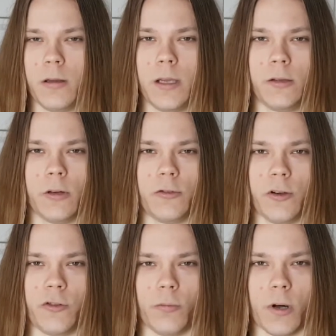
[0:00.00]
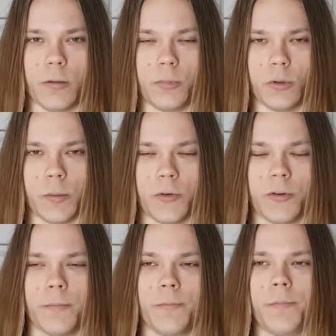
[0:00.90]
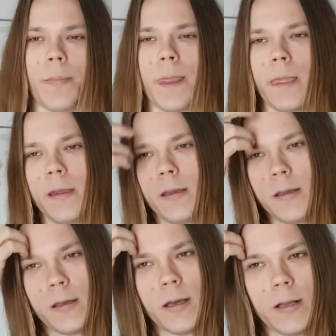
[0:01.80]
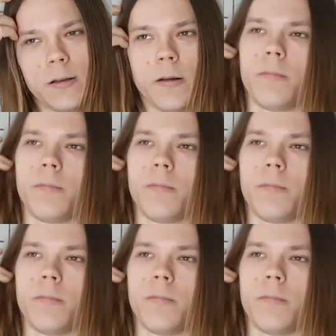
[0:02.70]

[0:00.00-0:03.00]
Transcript: into the chest to bar pull-ups. And